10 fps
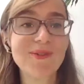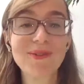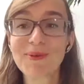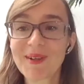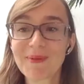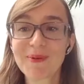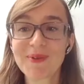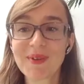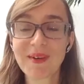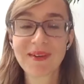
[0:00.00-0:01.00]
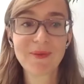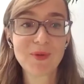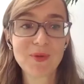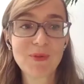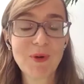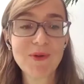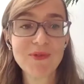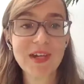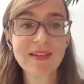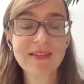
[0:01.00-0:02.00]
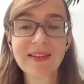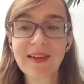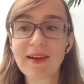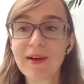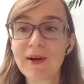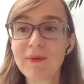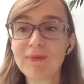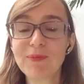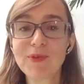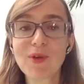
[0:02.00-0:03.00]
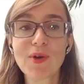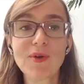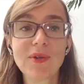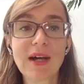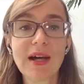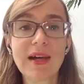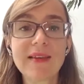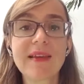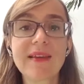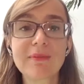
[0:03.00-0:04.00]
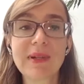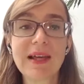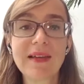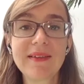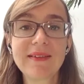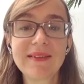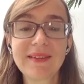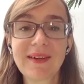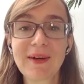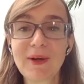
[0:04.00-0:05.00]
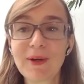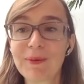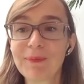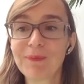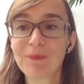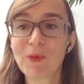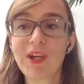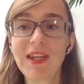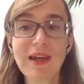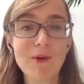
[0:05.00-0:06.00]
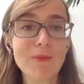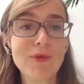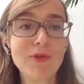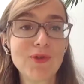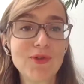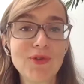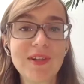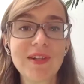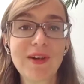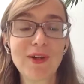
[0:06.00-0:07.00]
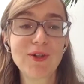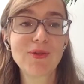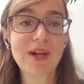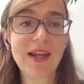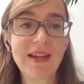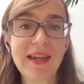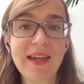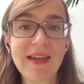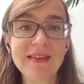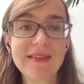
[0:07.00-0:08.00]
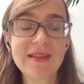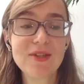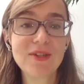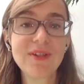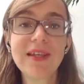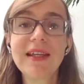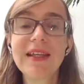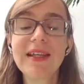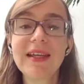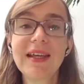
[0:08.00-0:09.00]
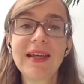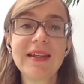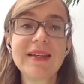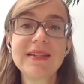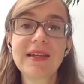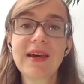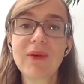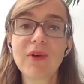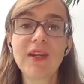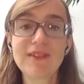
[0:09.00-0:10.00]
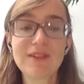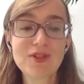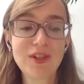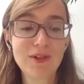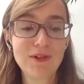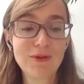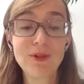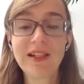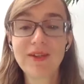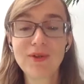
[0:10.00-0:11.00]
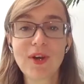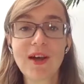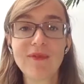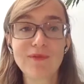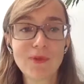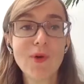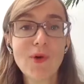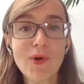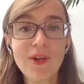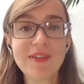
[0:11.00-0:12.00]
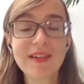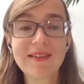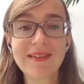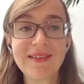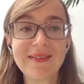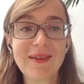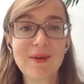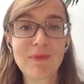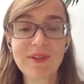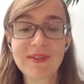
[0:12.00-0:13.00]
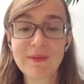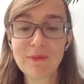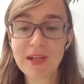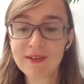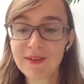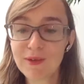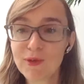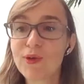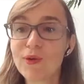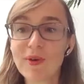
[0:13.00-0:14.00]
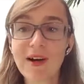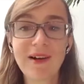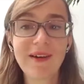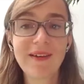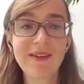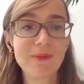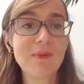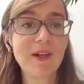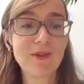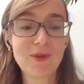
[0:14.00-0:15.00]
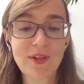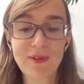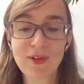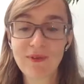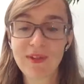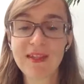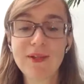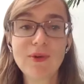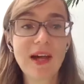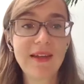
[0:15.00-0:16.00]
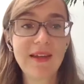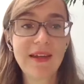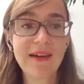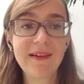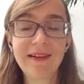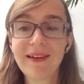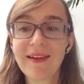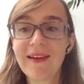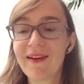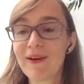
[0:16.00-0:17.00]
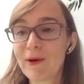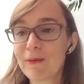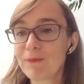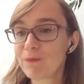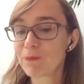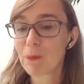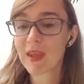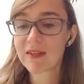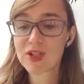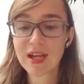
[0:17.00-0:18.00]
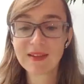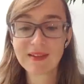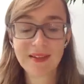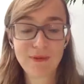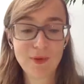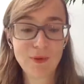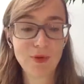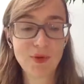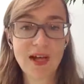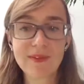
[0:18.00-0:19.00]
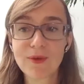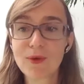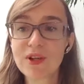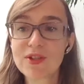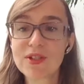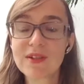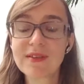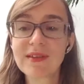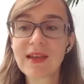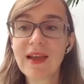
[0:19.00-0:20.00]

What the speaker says: No, that was perfect. So as planned, we now move on to the Q&A session, and our intention is really to have all attendees participating. So I remind you that you have the Q&A chat if you want to ask questions.